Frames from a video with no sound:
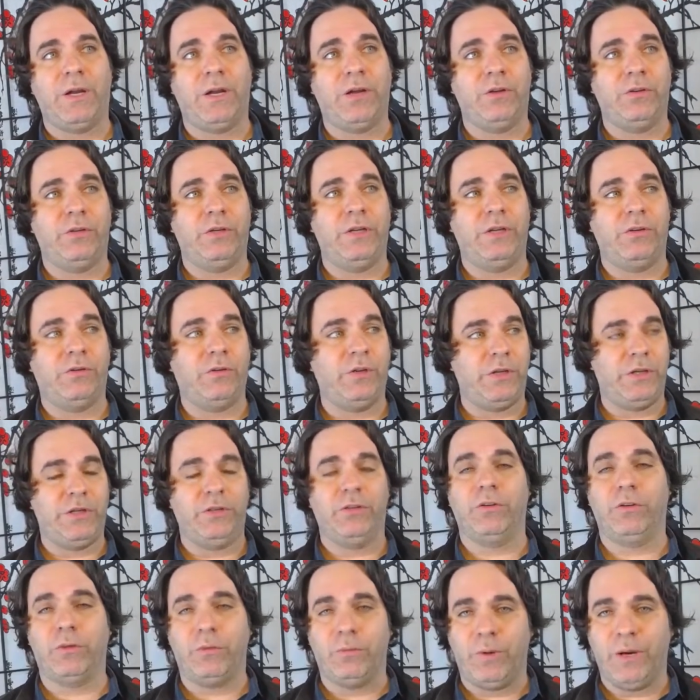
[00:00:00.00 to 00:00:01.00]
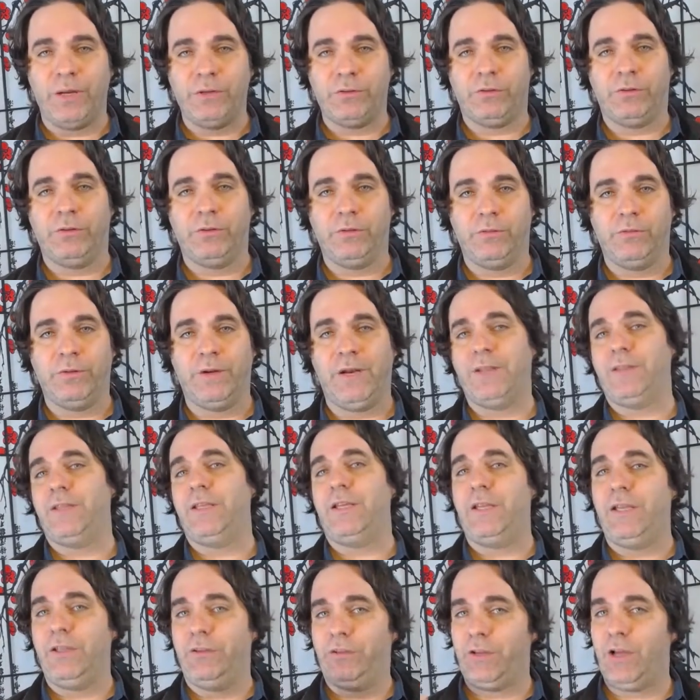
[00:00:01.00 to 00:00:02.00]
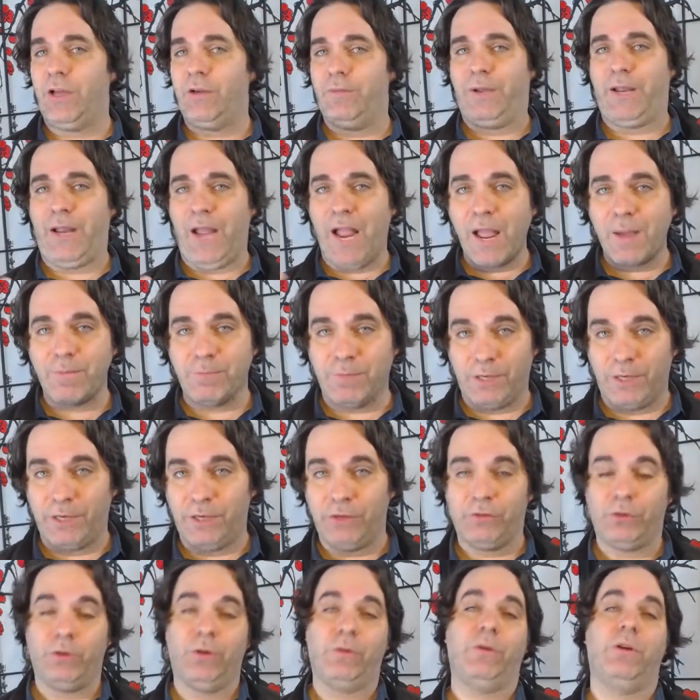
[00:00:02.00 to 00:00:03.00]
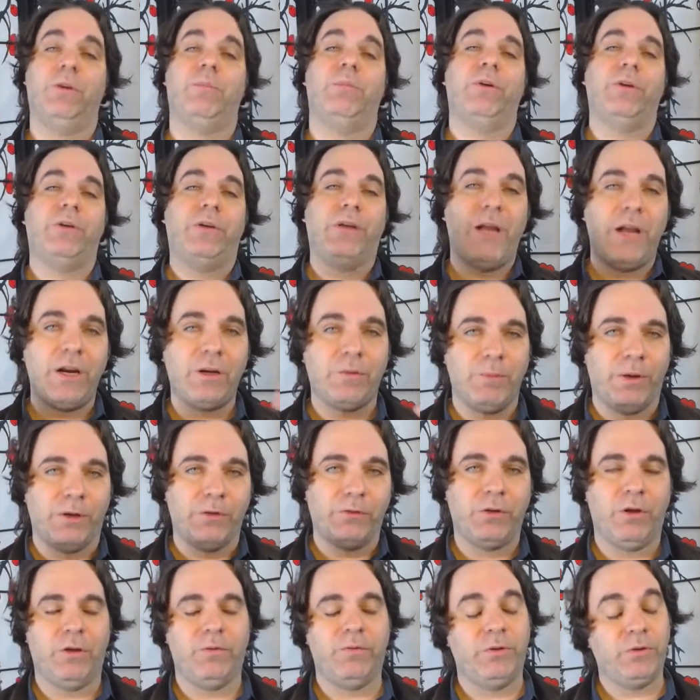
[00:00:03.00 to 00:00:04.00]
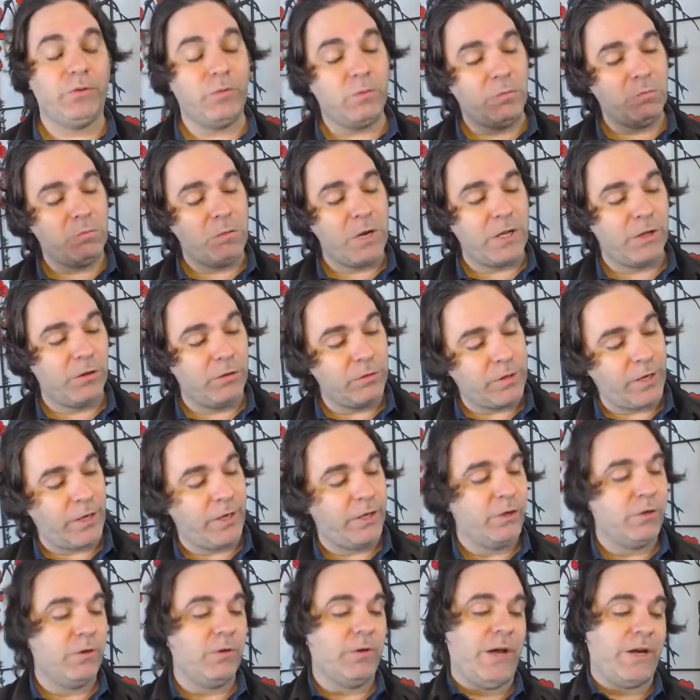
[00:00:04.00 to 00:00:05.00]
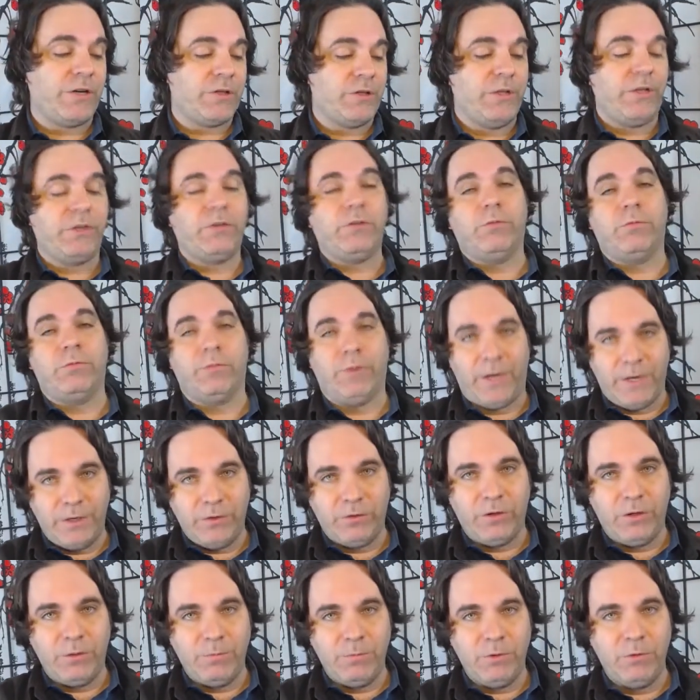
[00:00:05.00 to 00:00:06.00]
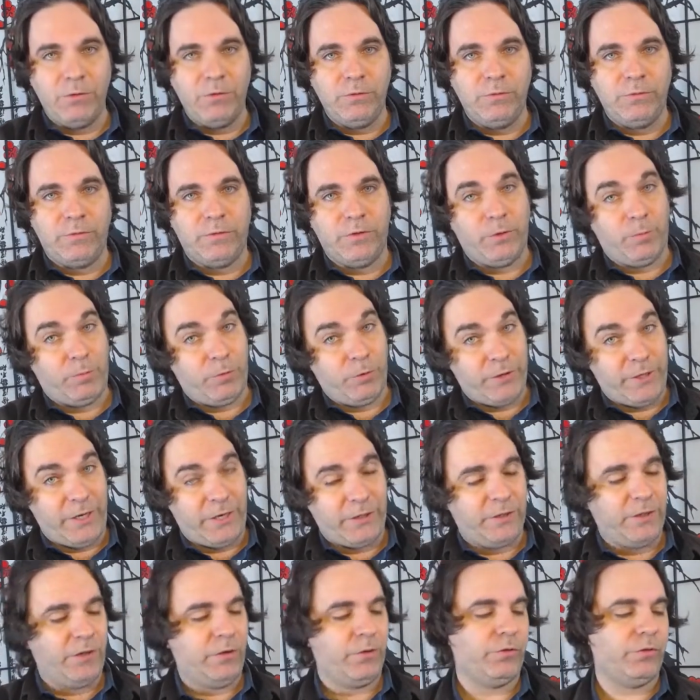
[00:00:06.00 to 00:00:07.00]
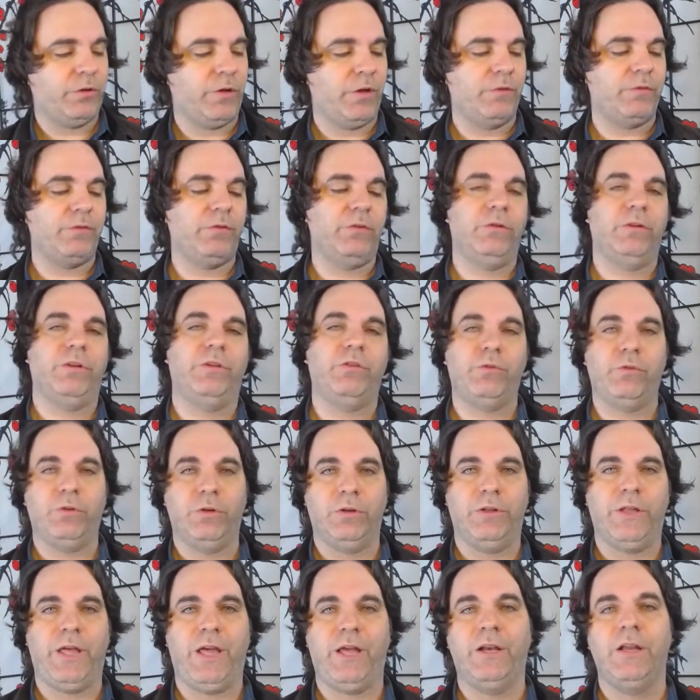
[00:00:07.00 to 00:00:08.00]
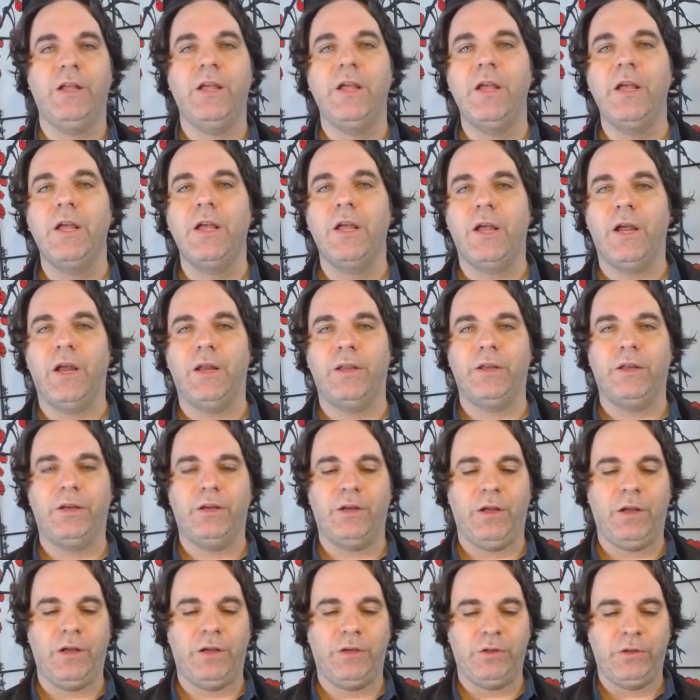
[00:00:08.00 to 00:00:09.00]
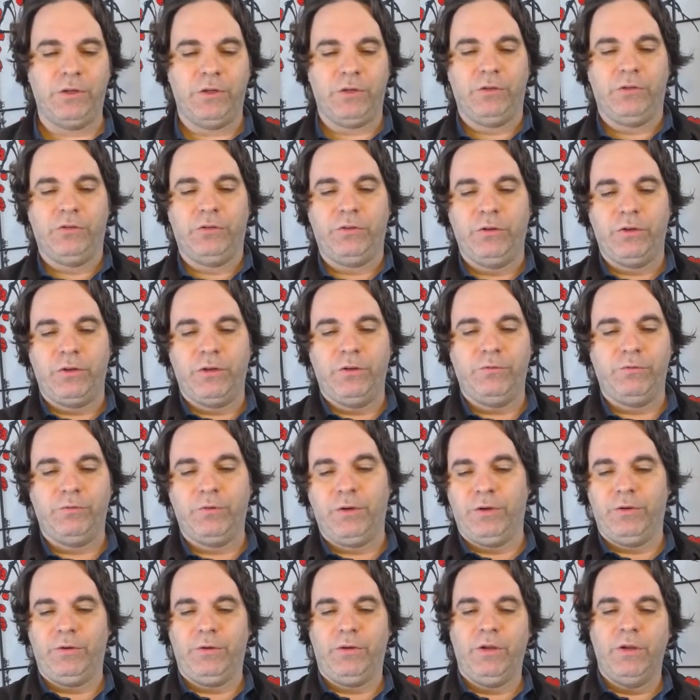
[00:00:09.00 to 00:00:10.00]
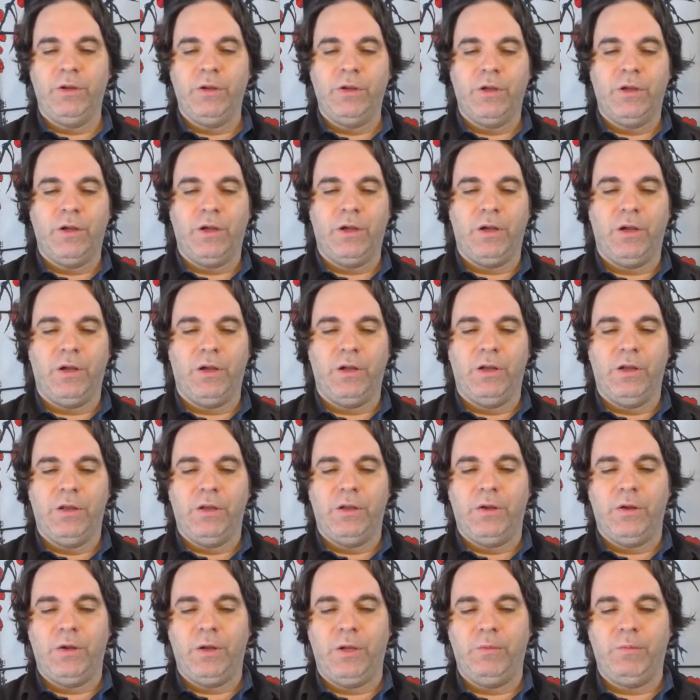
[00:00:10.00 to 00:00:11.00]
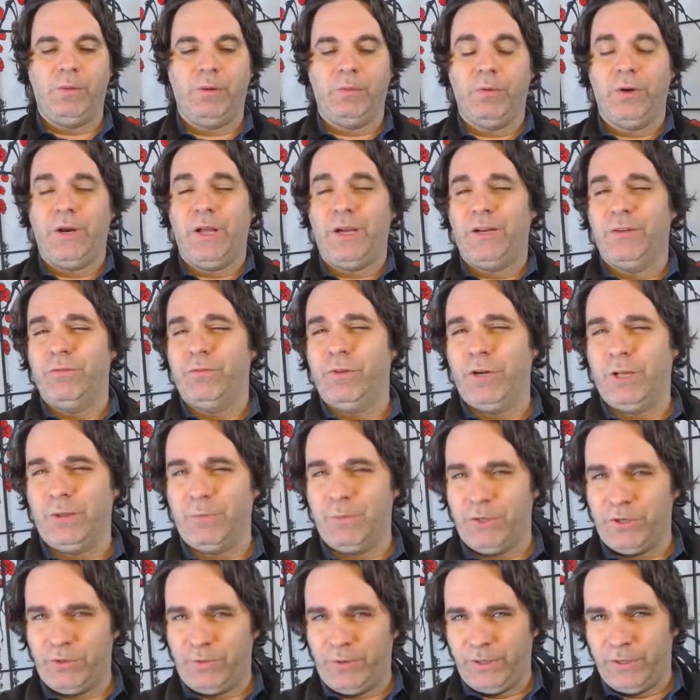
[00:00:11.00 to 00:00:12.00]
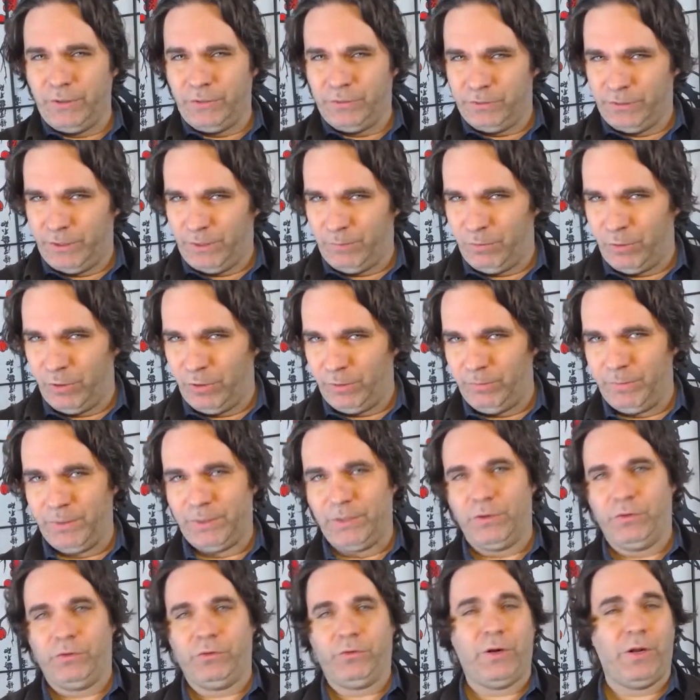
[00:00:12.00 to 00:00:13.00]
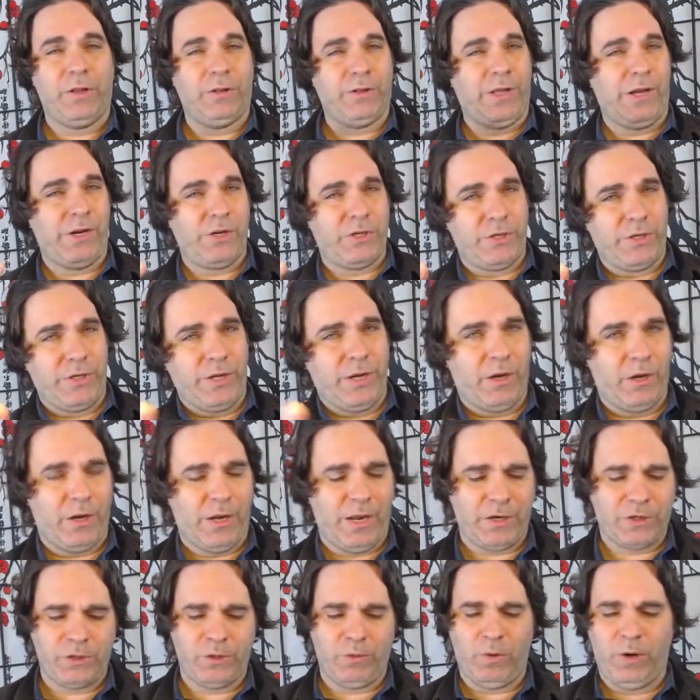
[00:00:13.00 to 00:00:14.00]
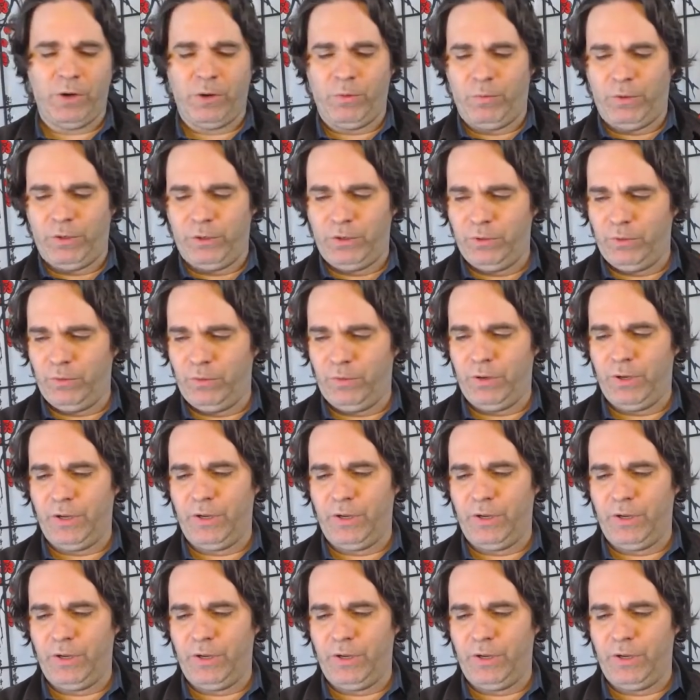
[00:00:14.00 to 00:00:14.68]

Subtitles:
he's aggressive, and I think he's coming at me, and so I'm going to protect myself. And so, well, okay, actually that's a rising move. You're protecting yourself, so let's roll that. And then you can still confront, but we're not confronting betrayal anymore because you're not lashing out. Actually, why don't we do